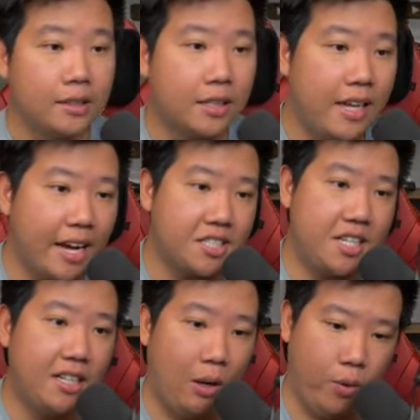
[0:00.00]
The next
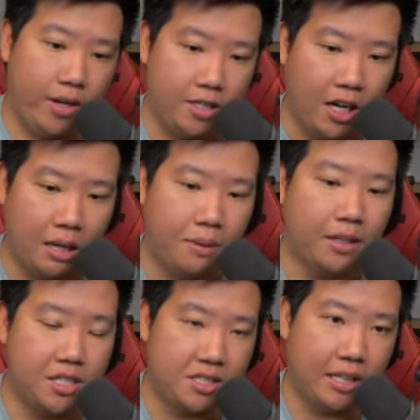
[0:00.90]
thing that we're going to talk about
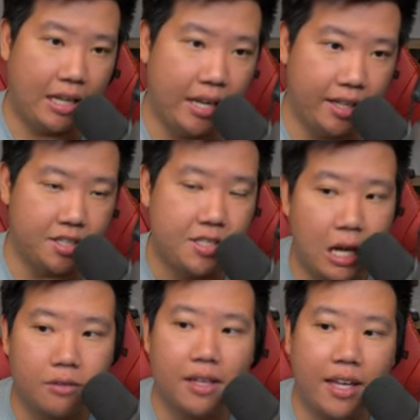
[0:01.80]
is the alliance.
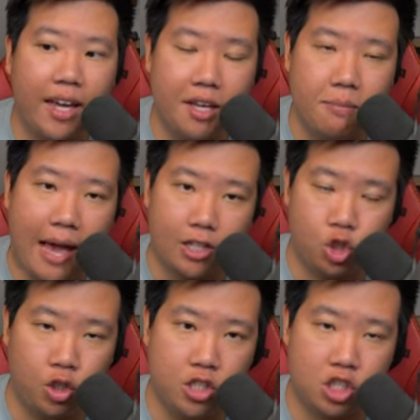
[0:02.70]
Now, the game
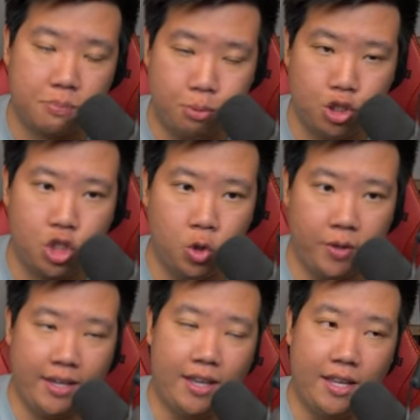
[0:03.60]
actually just puts you
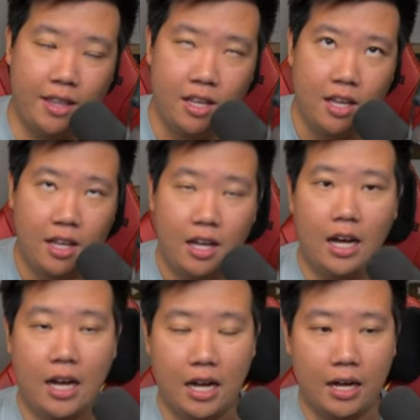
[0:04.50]
in
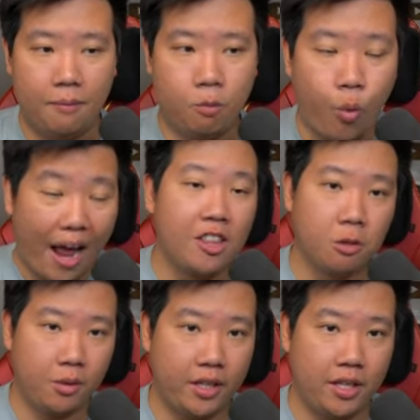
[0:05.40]

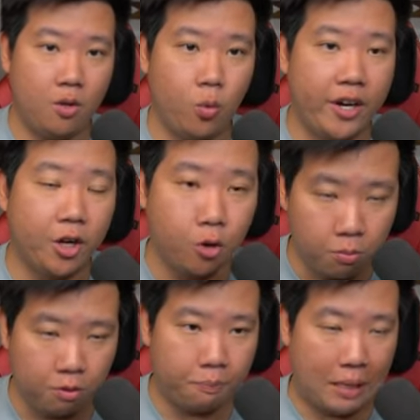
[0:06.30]
randomly with a group
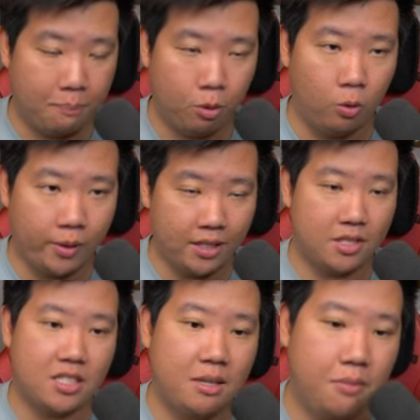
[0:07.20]
of people in the
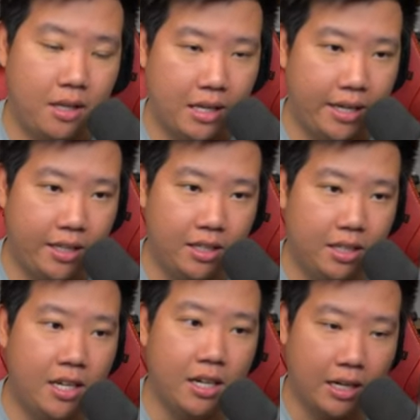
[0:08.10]
same alliance,
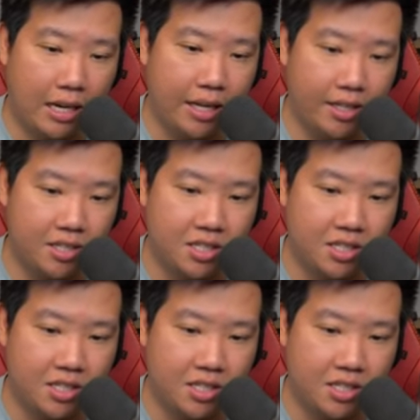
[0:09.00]
in an alliance.